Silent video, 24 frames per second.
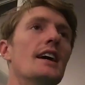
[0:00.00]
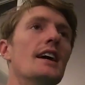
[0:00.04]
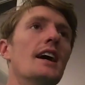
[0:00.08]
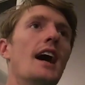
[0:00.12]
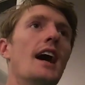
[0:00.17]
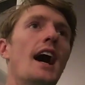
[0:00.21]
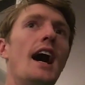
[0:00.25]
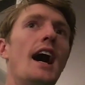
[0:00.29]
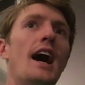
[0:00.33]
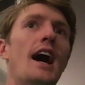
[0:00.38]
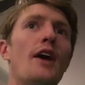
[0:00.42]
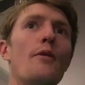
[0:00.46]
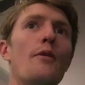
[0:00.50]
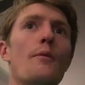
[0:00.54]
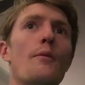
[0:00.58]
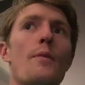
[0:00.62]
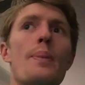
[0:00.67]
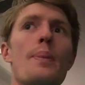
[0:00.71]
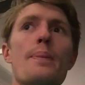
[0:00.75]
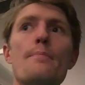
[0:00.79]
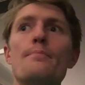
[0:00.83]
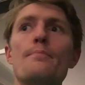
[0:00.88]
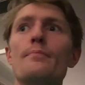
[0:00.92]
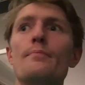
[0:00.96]

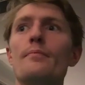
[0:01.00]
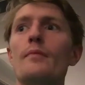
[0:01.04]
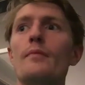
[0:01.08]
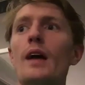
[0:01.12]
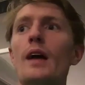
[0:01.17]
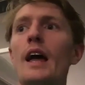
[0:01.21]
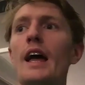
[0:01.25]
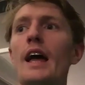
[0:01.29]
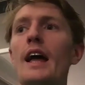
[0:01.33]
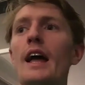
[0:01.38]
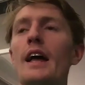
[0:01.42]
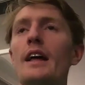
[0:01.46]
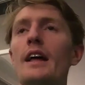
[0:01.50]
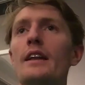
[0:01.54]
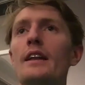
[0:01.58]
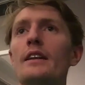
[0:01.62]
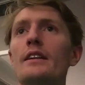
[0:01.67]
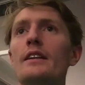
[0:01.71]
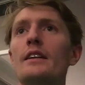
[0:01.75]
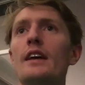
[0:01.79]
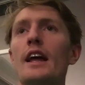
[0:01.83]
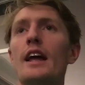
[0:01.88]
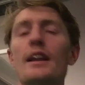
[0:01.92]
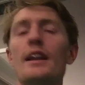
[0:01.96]
And
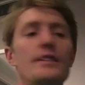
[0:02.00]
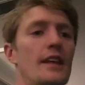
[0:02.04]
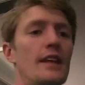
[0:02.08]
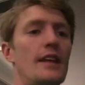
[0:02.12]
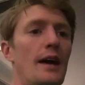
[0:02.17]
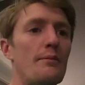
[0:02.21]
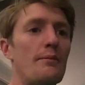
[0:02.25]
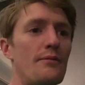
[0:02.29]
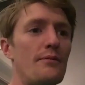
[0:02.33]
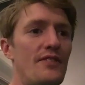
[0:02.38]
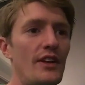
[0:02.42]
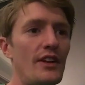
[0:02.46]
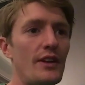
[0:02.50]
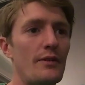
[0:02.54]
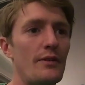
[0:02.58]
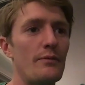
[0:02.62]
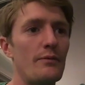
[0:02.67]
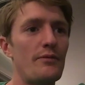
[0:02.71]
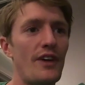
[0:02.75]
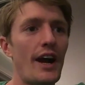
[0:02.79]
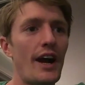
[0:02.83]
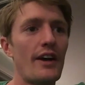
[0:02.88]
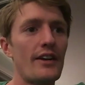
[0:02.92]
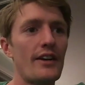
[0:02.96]
I'm feeling
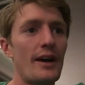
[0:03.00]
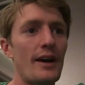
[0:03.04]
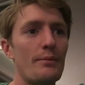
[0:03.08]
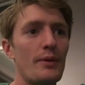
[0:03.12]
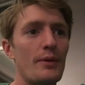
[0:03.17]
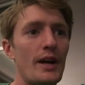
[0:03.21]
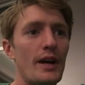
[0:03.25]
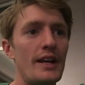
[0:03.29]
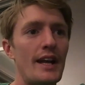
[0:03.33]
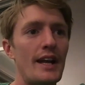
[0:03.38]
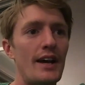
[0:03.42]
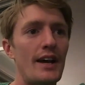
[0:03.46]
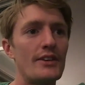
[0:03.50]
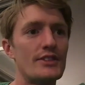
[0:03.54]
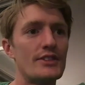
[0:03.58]
fired up right now.